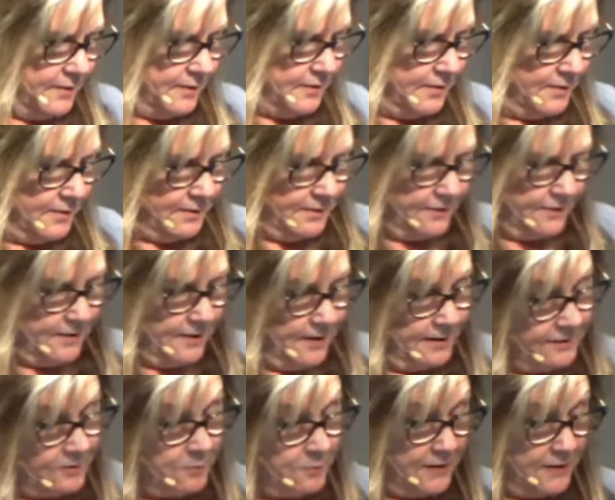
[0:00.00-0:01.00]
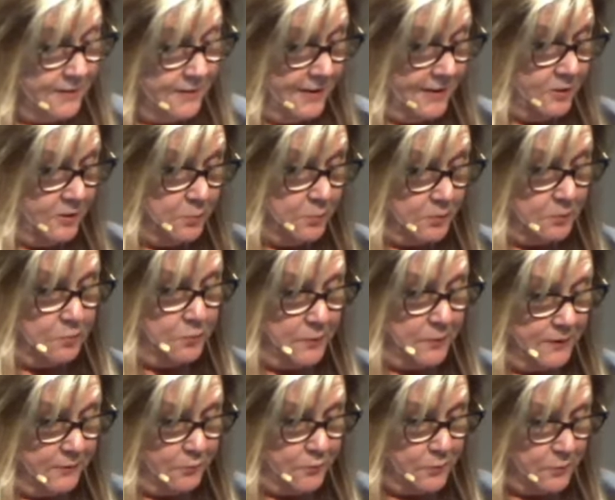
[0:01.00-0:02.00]
the Science of Mind textbook,
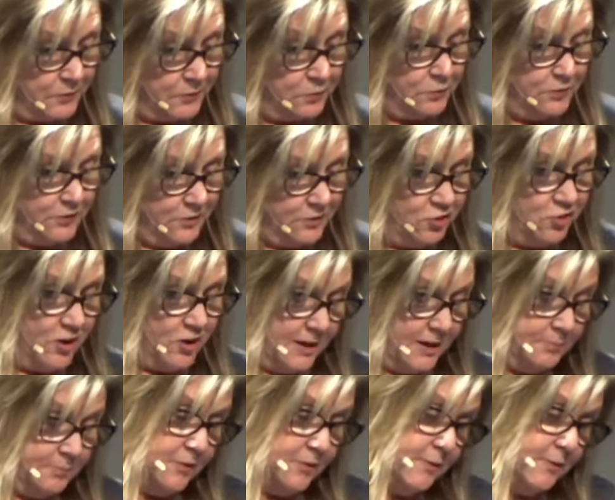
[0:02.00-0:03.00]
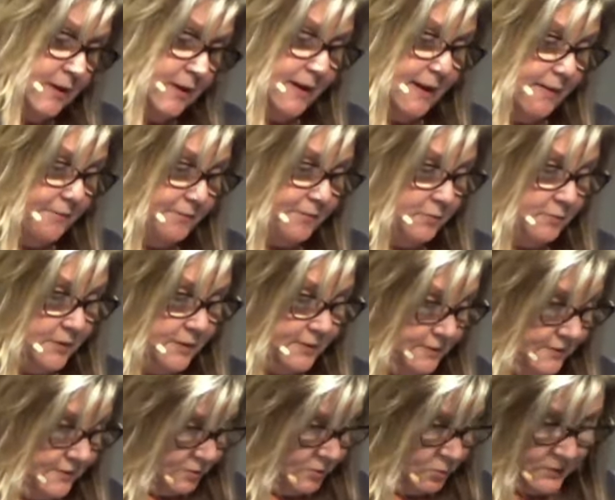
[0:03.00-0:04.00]
when we do this chapter, I have to
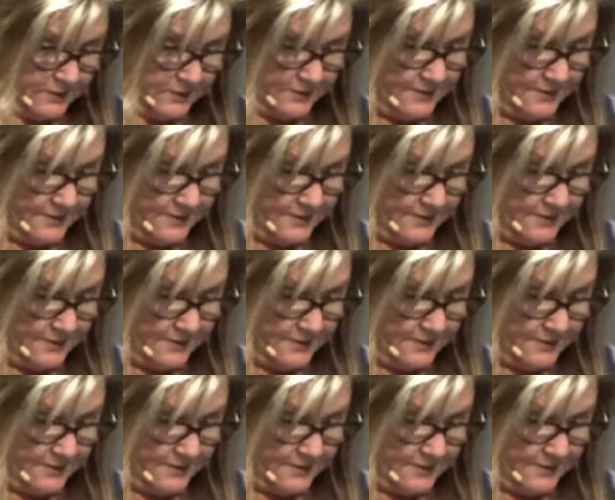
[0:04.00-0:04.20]
read this one